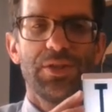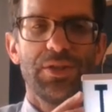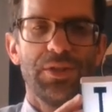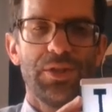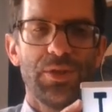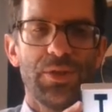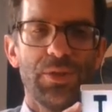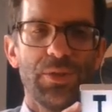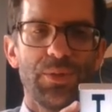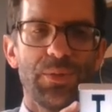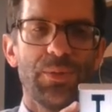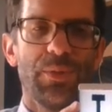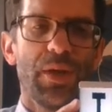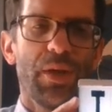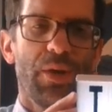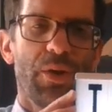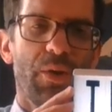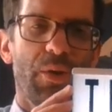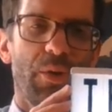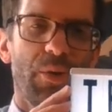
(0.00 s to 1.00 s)
do
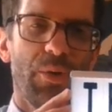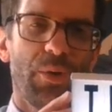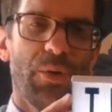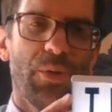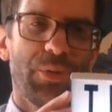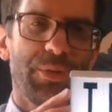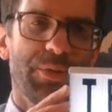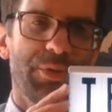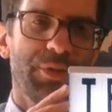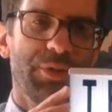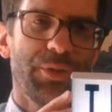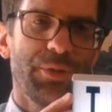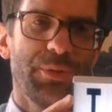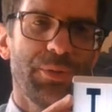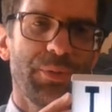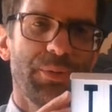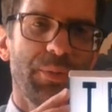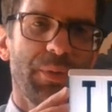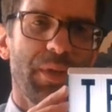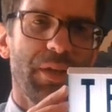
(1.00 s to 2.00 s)
or
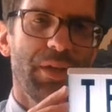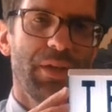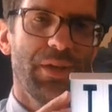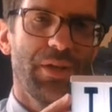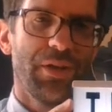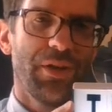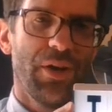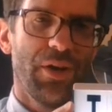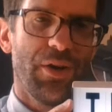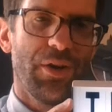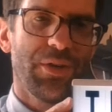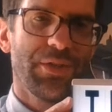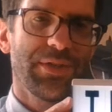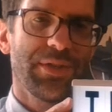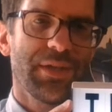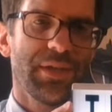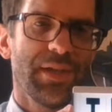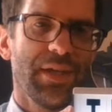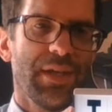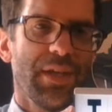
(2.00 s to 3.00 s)
do
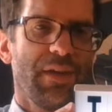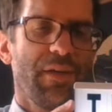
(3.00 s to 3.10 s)
not.